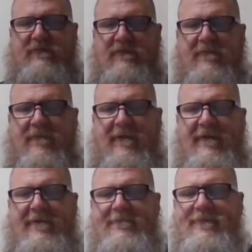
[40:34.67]

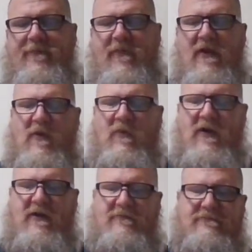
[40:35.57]
Okay.
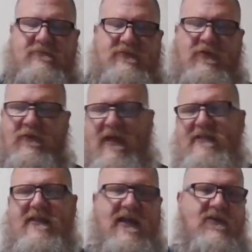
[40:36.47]
Well, so
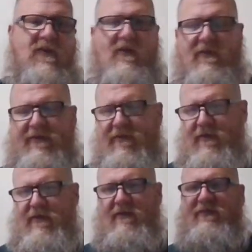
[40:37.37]
that's kind of what we're
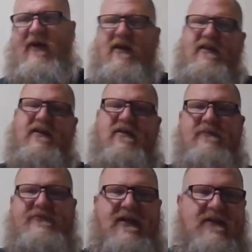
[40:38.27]
doing. And finally, it
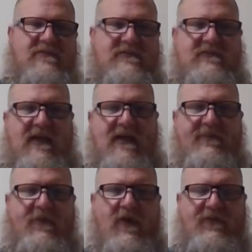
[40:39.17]
comes down
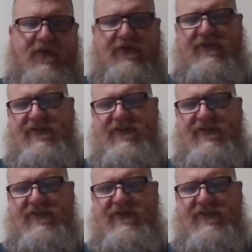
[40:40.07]
time for our first